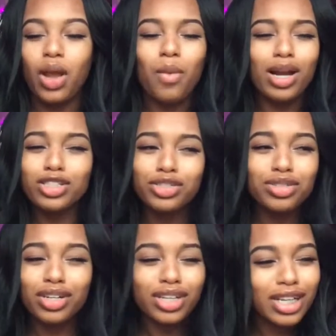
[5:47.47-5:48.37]
why didn't you
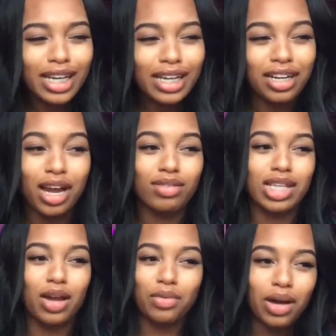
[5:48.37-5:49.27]
turn it in? And I was
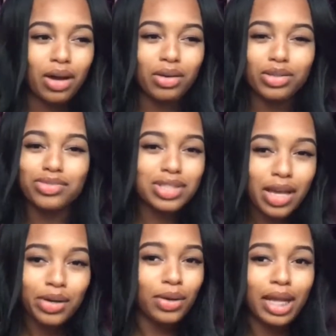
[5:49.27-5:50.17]
like, well, you
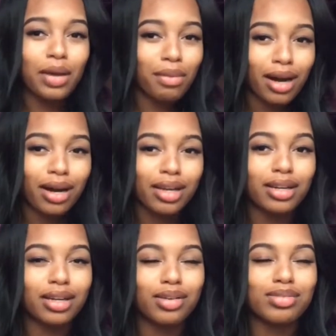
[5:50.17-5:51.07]
said no late work. And
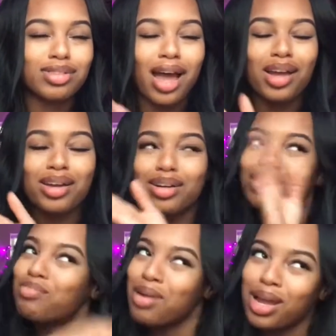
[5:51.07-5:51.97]
then he was like,
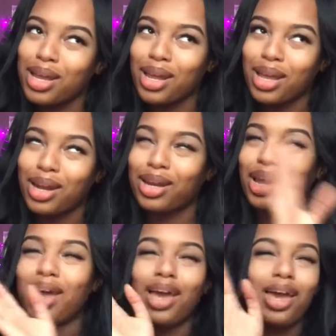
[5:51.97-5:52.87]
bring it in,
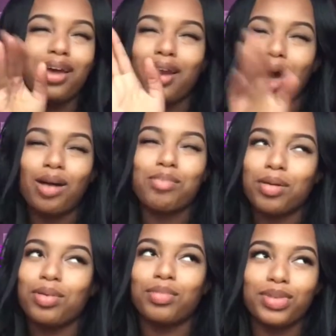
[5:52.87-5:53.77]
and I'll
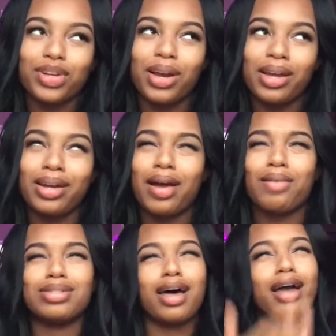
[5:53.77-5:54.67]
bump up your grade. And I
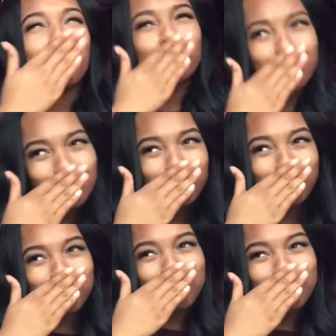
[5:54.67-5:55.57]
was like,
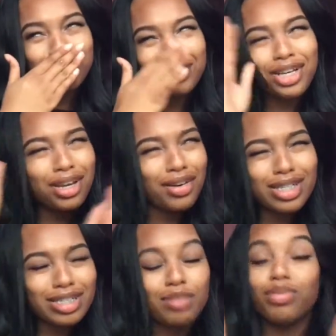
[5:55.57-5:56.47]

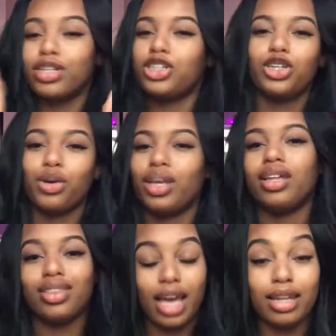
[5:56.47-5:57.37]
irritating. But you don't
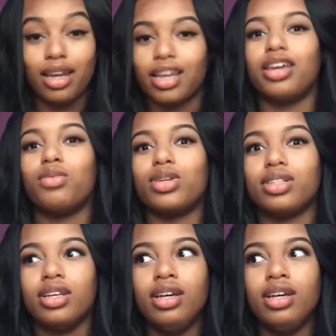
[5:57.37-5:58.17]
get that lucky with